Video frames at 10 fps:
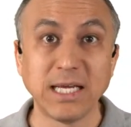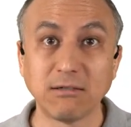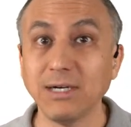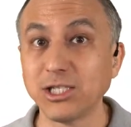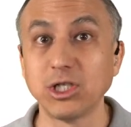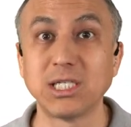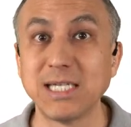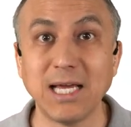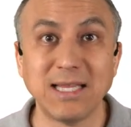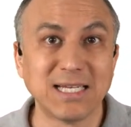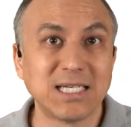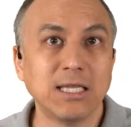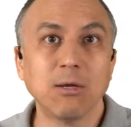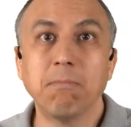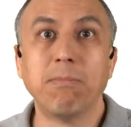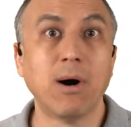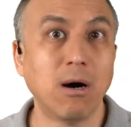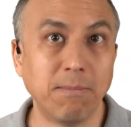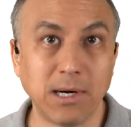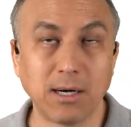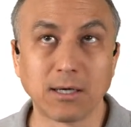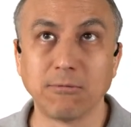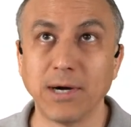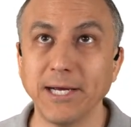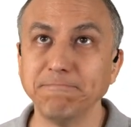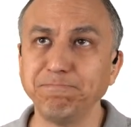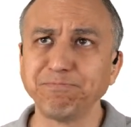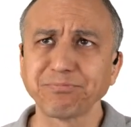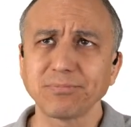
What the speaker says: Like, let's just say that's in the ballpark, right?